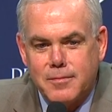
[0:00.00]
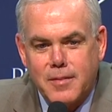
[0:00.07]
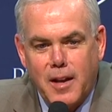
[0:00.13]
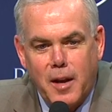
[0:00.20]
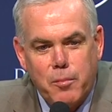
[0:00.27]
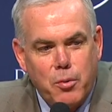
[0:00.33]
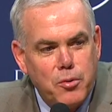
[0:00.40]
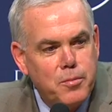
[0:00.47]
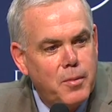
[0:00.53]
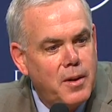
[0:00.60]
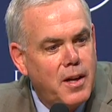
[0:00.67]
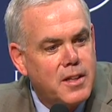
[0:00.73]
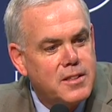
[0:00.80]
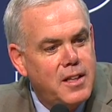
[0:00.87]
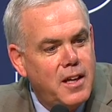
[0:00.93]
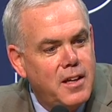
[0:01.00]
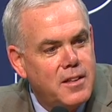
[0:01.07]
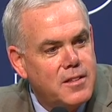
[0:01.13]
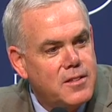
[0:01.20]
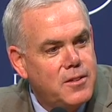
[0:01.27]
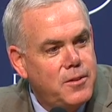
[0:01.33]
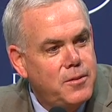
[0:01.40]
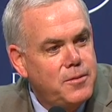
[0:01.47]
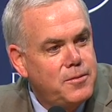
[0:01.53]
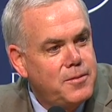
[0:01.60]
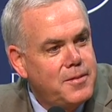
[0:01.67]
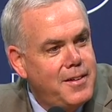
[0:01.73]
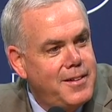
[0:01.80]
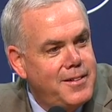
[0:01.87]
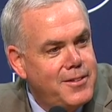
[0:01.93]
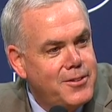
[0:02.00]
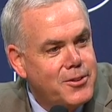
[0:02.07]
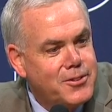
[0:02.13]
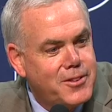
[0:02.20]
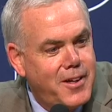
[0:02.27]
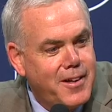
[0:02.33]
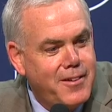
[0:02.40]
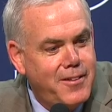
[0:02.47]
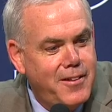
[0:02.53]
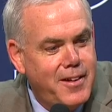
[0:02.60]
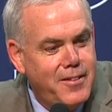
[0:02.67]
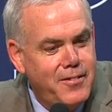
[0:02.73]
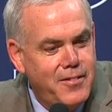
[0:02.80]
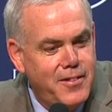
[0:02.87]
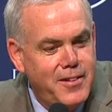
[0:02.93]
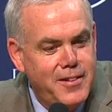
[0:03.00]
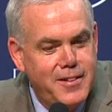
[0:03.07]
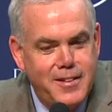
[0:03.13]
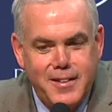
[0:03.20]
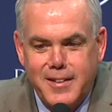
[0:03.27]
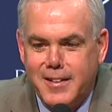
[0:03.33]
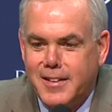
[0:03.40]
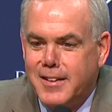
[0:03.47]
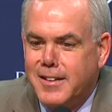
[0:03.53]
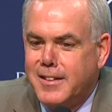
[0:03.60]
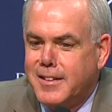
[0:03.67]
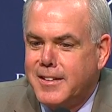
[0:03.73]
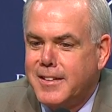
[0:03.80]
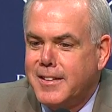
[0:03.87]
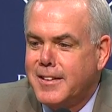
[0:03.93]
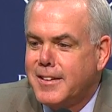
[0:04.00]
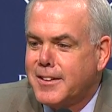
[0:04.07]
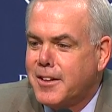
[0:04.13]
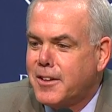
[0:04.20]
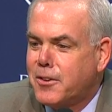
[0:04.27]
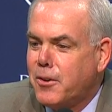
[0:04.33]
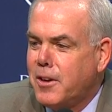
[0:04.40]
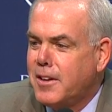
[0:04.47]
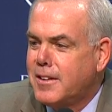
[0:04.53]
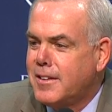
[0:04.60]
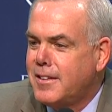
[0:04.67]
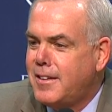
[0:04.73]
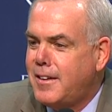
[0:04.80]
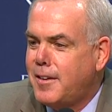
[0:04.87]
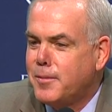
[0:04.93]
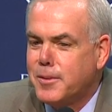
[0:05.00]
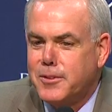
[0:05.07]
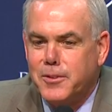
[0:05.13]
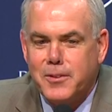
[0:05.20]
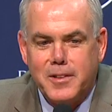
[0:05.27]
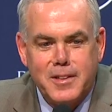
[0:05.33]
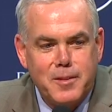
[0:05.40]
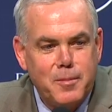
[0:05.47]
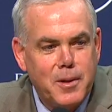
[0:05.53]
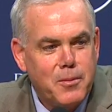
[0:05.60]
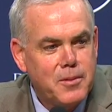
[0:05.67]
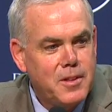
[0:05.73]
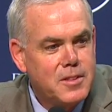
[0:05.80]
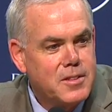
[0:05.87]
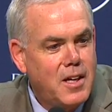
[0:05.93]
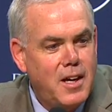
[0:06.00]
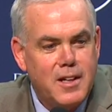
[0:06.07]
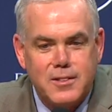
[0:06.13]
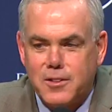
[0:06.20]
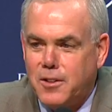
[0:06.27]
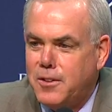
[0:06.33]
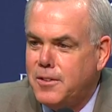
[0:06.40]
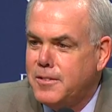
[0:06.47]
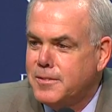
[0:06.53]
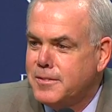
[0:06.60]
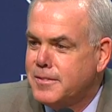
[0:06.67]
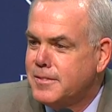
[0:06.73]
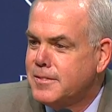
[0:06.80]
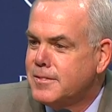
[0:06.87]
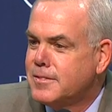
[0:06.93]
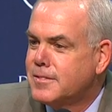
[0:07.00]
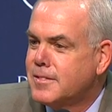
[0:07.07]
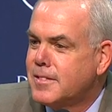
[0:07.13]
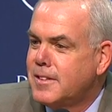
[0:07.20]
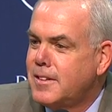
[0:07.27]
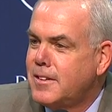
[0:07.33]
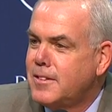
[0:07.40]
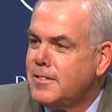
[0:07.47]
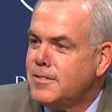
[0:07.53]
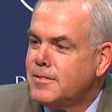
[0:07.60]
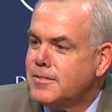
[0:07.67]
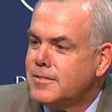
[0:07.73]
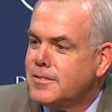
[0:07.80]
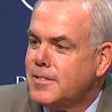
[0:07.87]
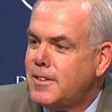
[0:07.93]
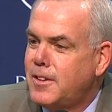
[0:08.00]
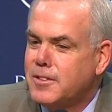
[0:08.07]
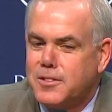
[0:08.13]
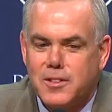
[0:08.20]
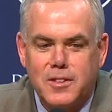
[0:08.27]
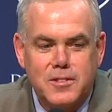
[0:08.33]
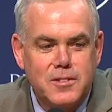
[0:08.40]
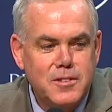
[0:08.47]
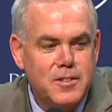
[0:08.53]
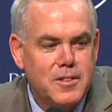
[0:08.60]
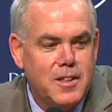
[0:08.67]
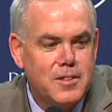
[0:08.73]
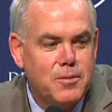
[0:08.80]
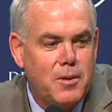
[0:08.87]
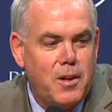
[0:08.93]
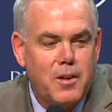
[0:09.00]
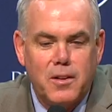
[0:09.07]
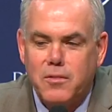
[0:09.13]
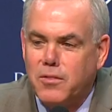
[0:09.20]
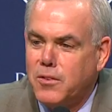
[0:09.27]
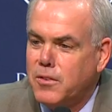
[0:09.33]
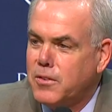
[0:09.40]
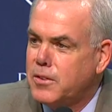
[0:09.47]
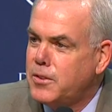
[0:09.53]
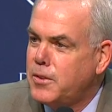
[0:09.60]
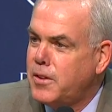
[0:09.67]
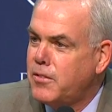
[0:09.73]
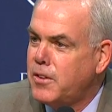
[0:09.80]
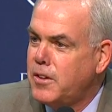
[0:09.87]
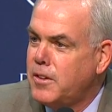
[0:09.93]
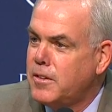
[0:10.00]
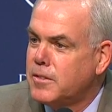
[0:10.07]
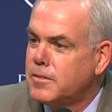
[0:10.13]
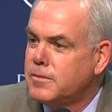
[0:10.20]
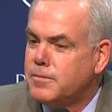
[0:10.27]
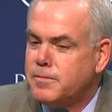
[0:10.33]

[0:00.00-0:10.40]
April's my next date, so looks like I'll have uh, a, a great uh, opportunity to be with these guys all, you know, all season, and that's what I look forward to every year.